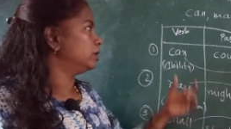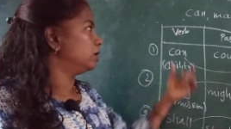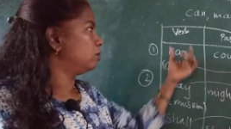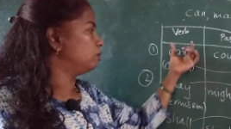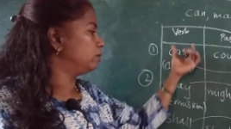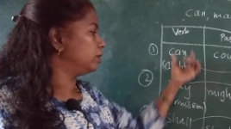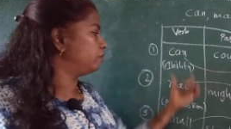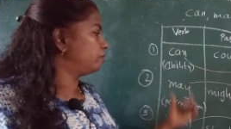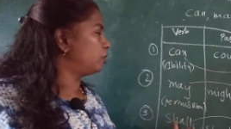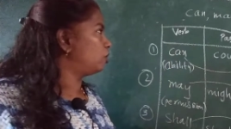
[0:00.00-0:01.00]
Now
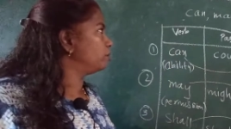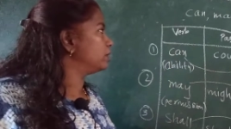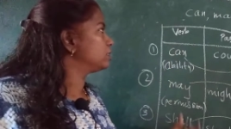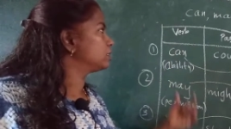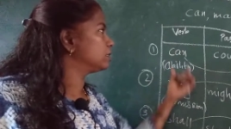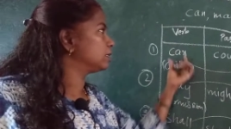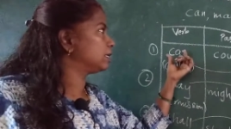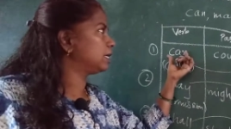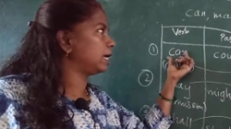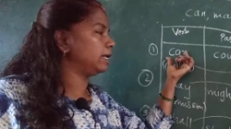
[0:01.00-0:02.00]
the form is
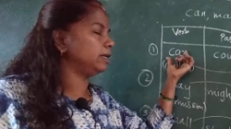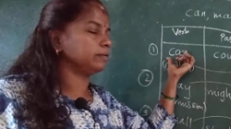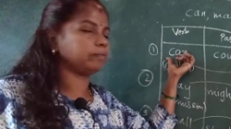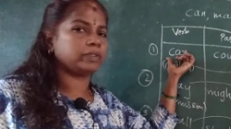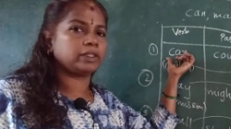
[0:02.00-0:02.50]
can.